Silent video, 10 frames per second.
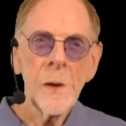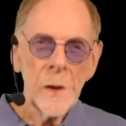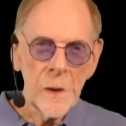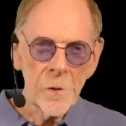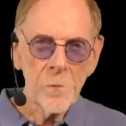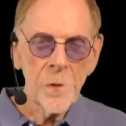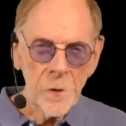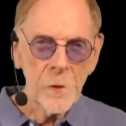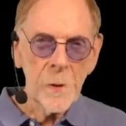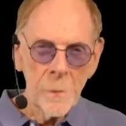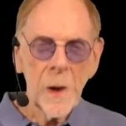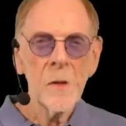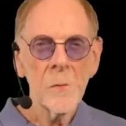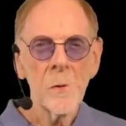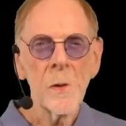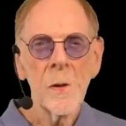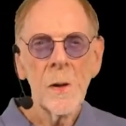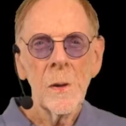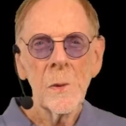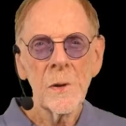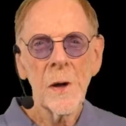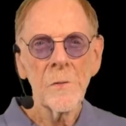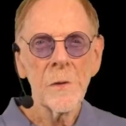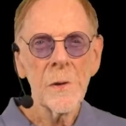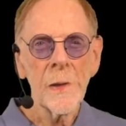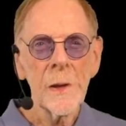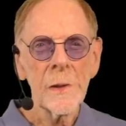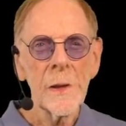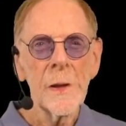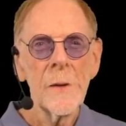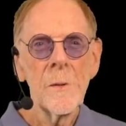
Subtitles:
is physically possible, but not very likely.